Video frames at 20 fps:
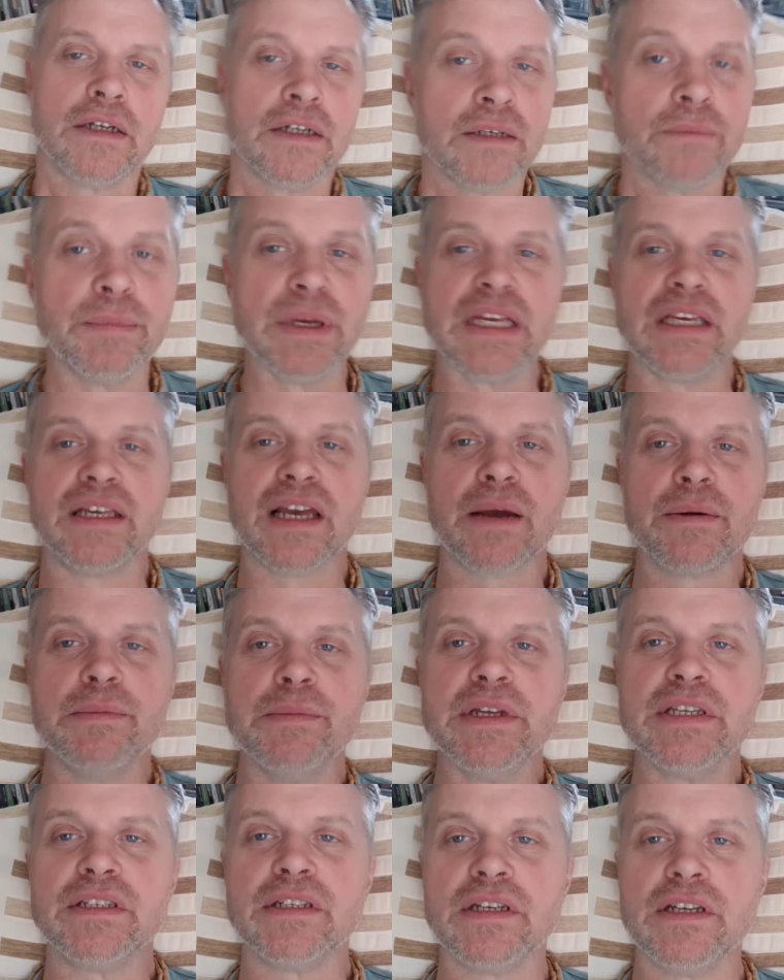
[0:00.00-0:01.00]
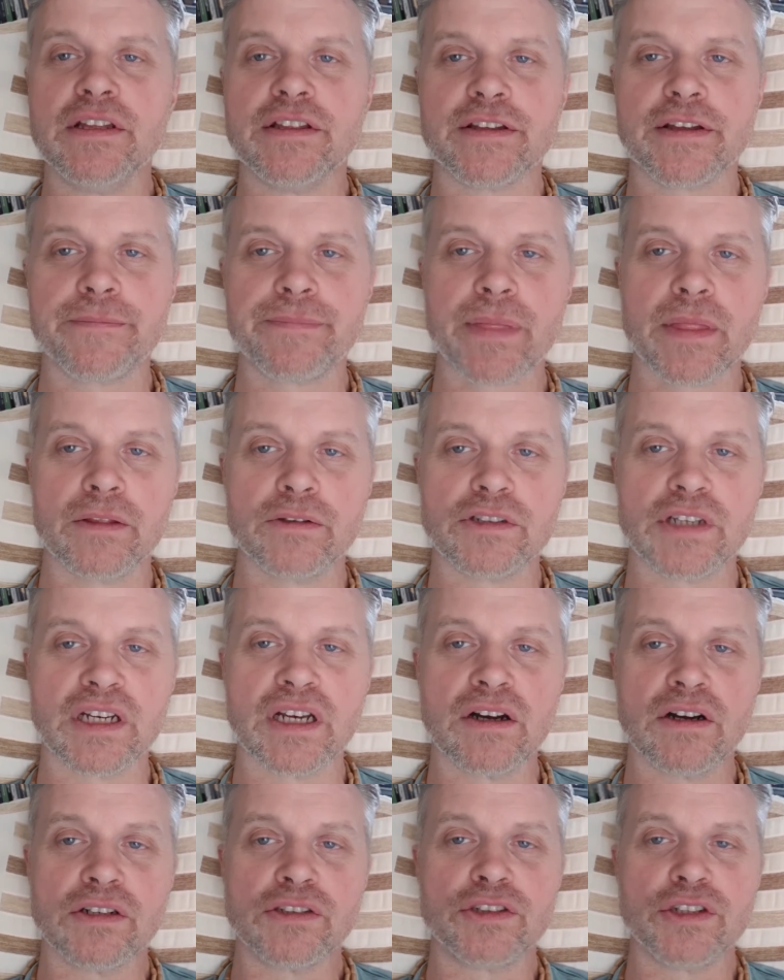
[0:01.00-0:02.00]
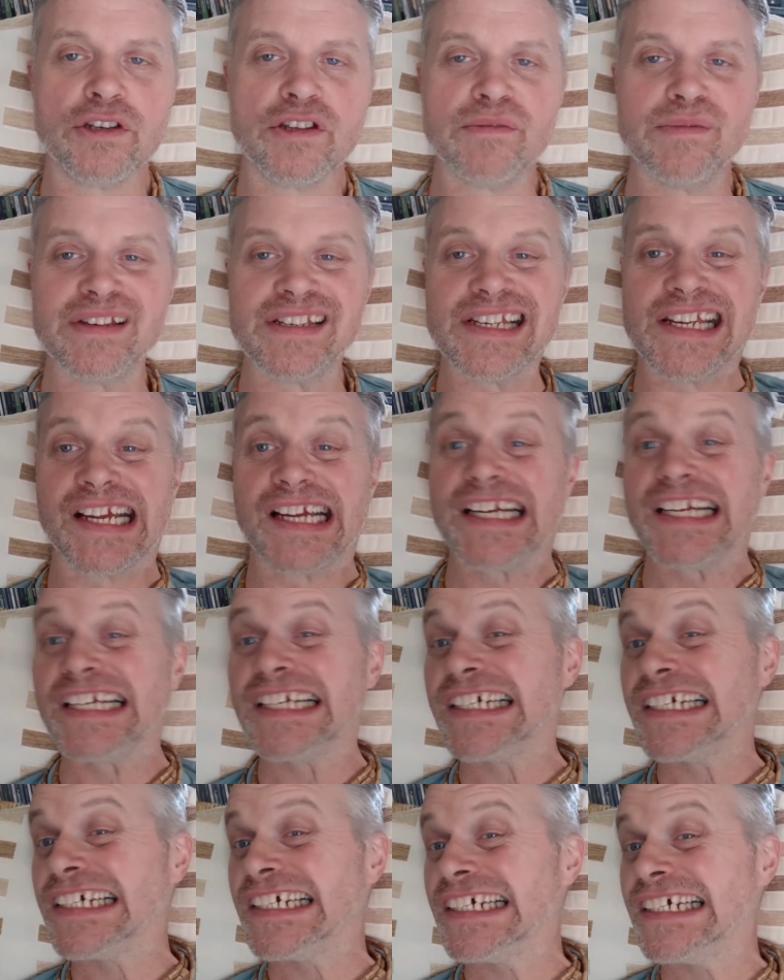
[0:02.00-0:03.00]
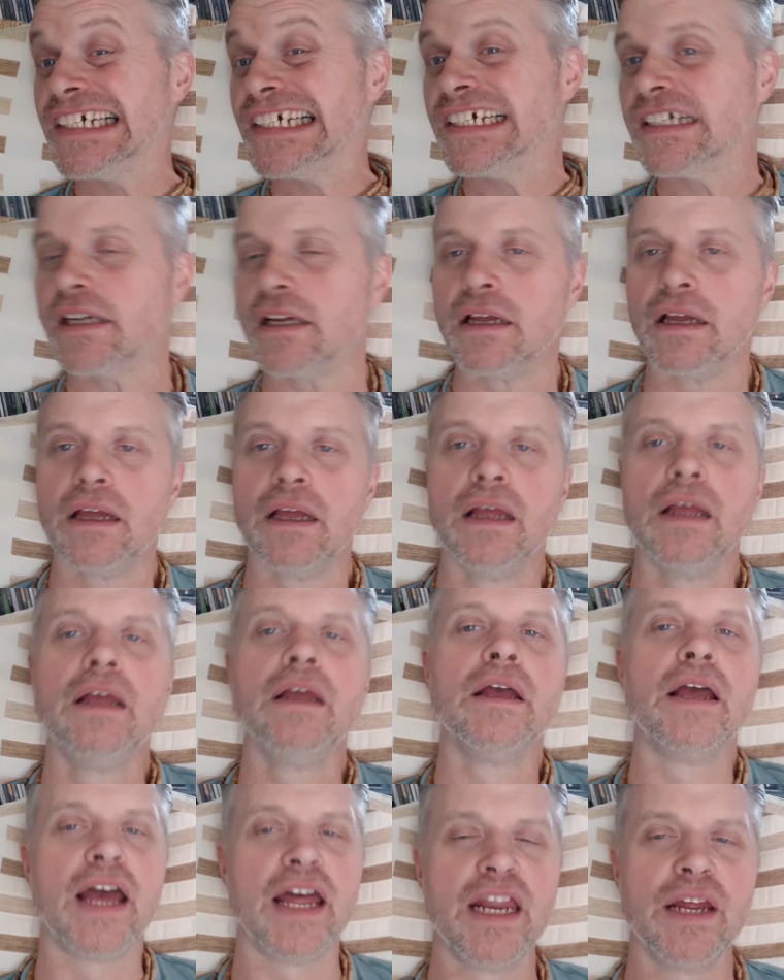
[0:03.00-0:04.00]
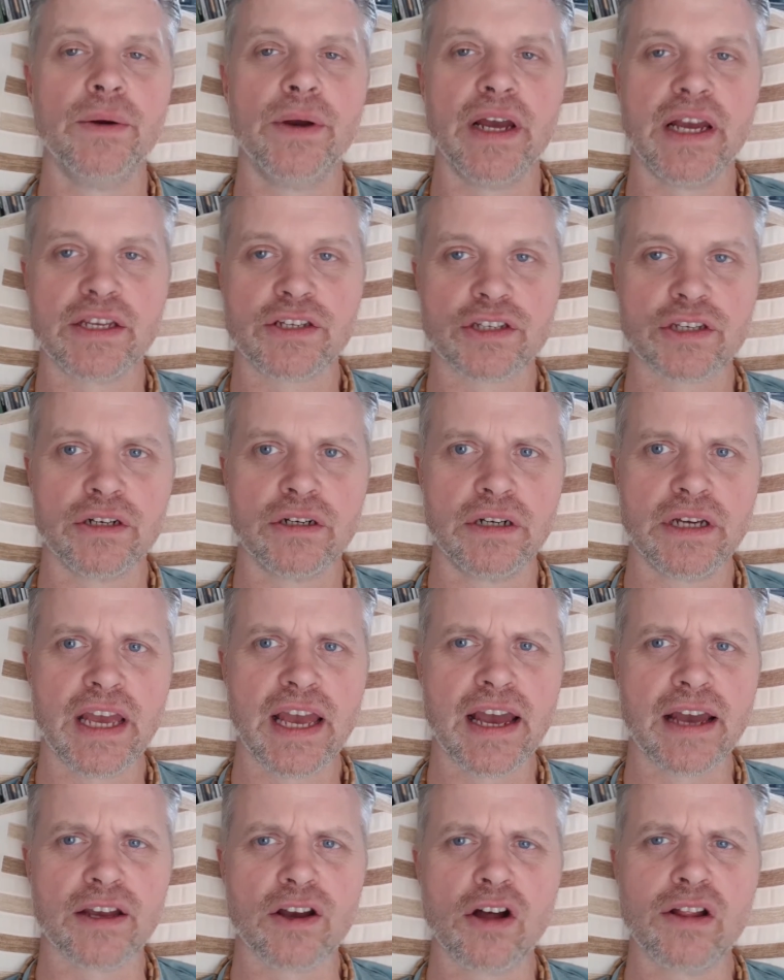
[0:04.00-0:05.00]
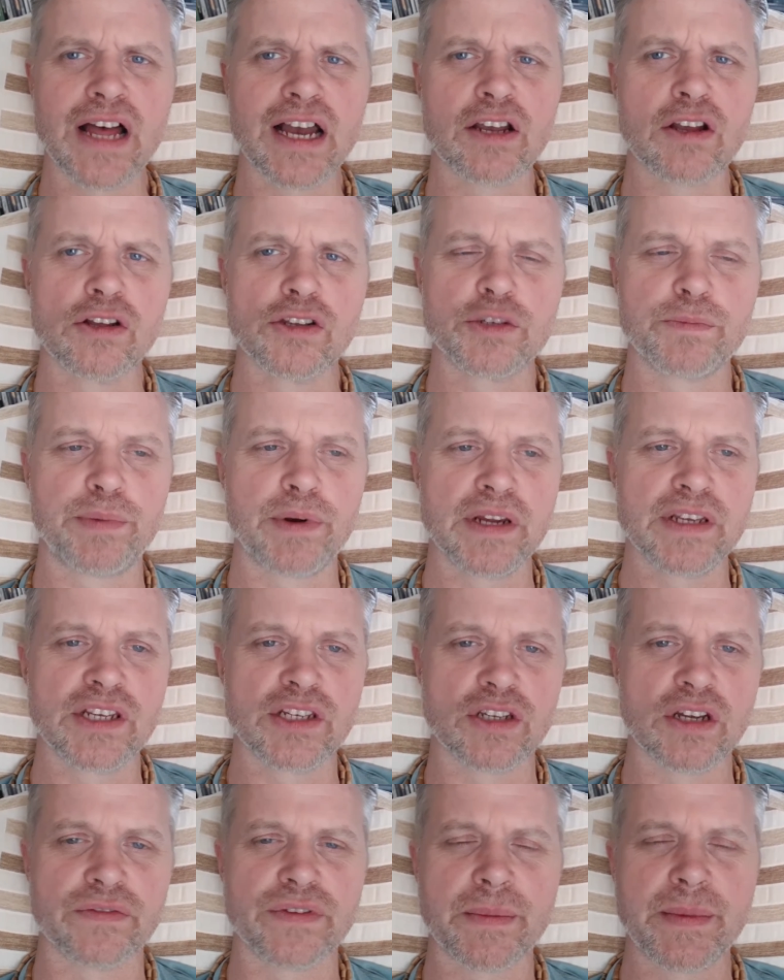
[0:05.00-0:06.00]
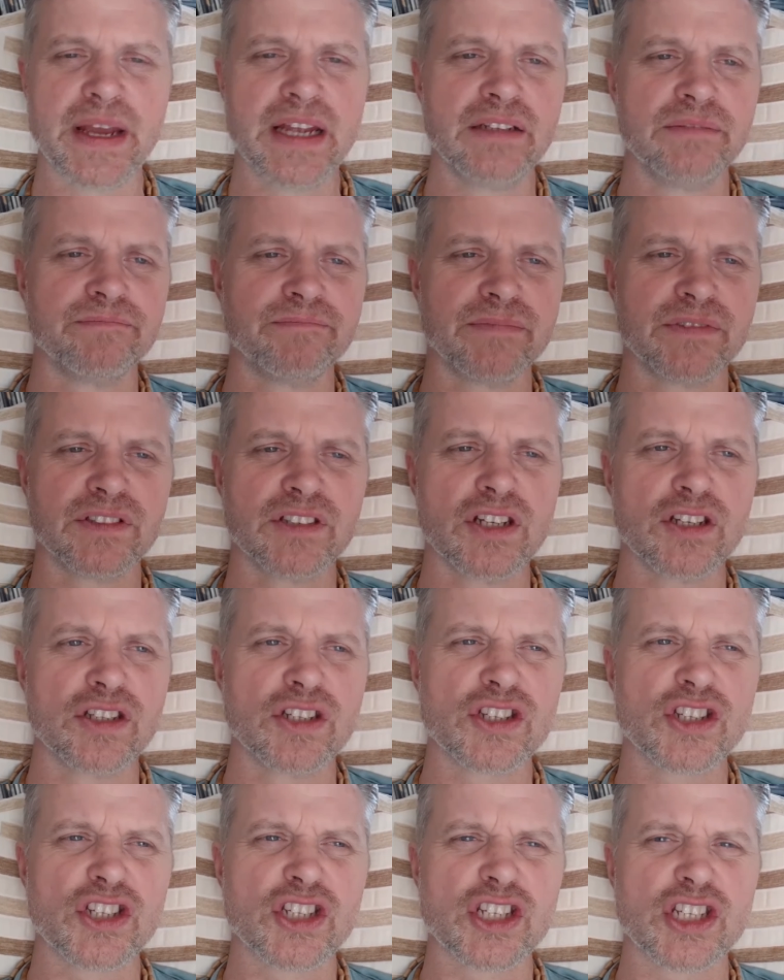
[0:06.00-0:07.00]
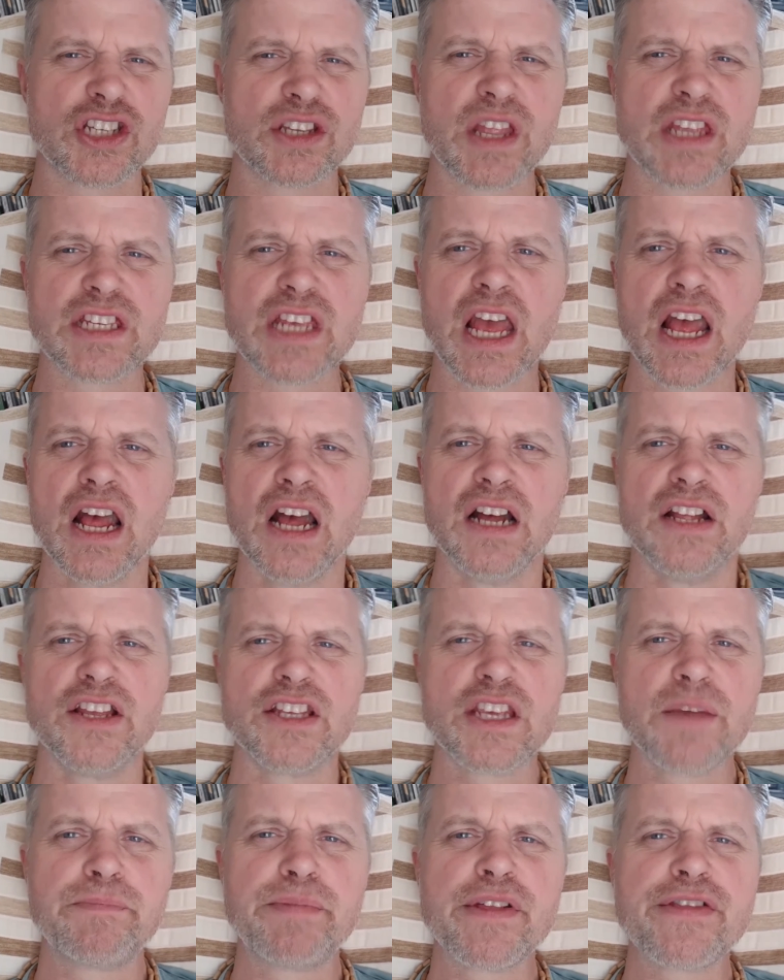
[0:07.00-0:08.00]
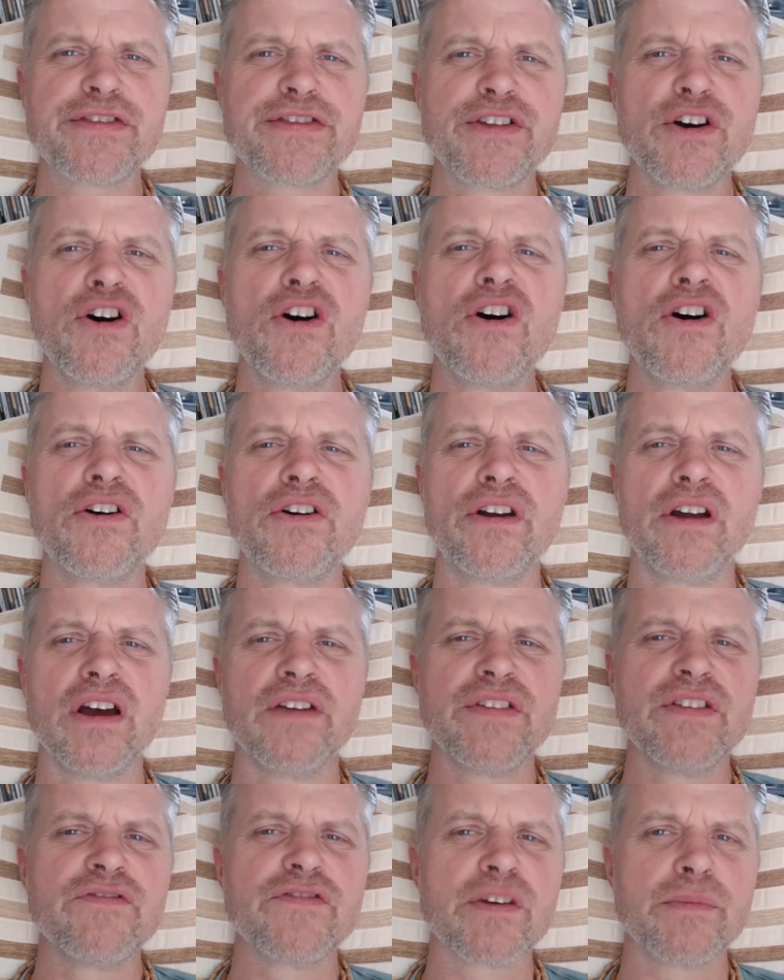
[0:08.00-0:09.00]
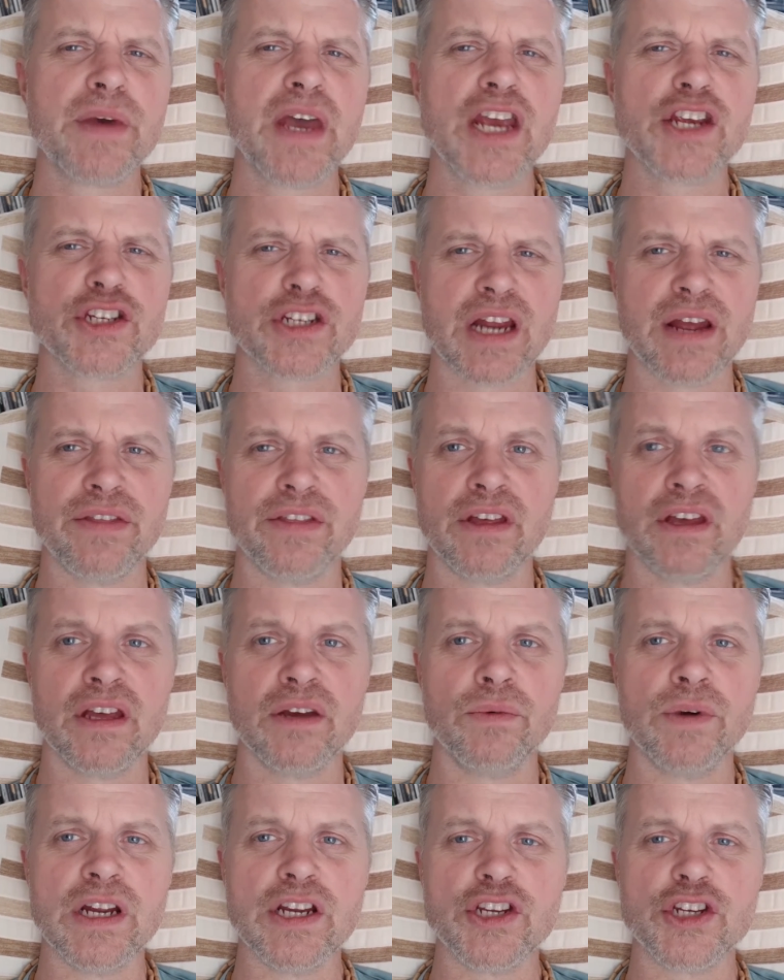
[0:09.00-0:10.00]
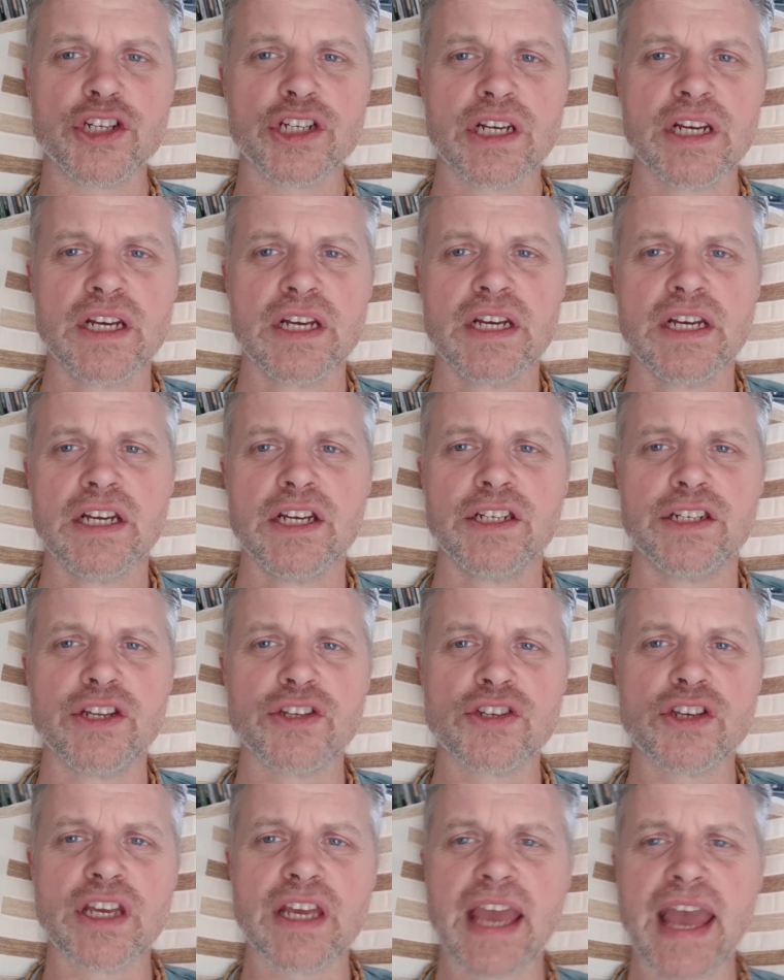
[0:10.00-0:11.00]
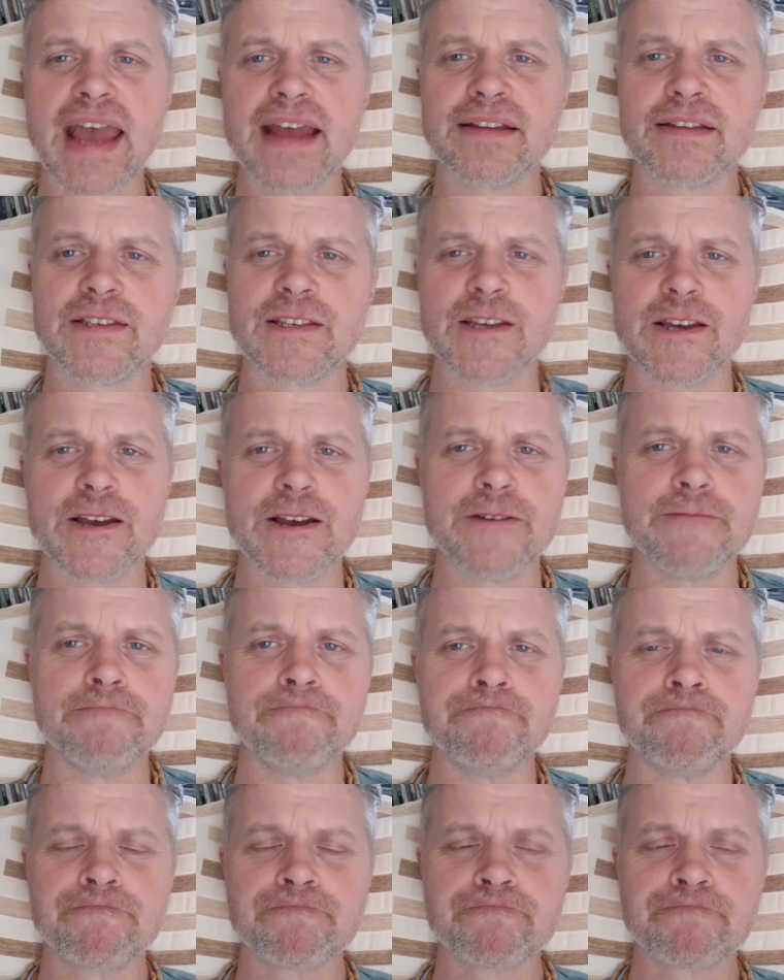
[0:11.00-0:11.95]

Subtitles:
Big gap in my teeth. Looks like I got a tooth missing. Anyway, so yeah, all that conspiracy stuff. I mean, there's a plethora of information out there which doesn't get heard